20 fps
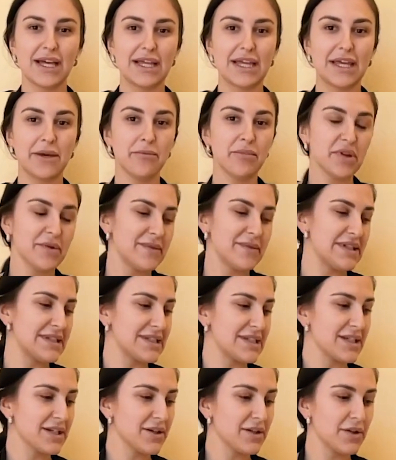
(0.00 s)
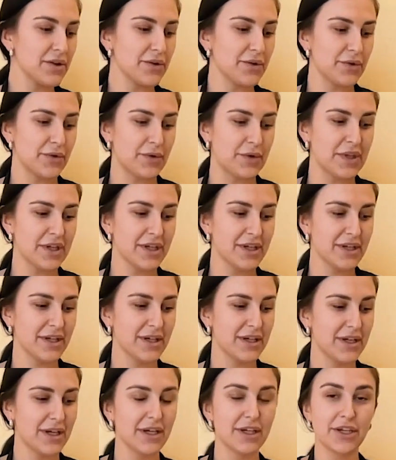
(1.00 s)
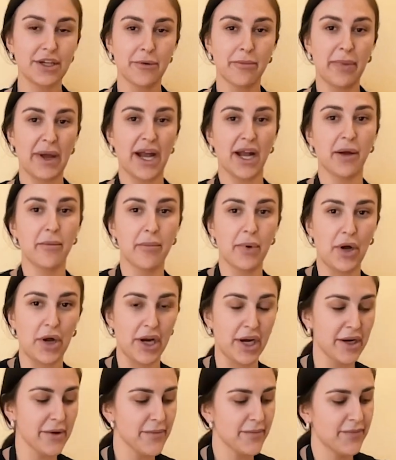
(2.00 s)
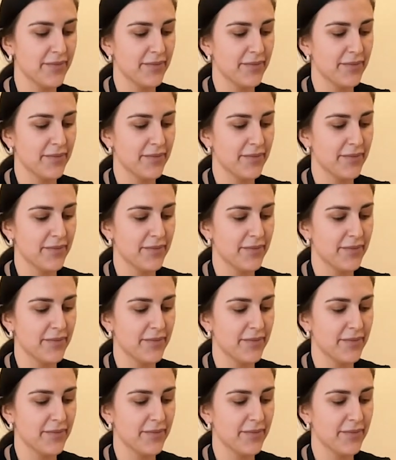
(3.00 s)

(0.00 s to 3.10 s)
Implements include your back bar.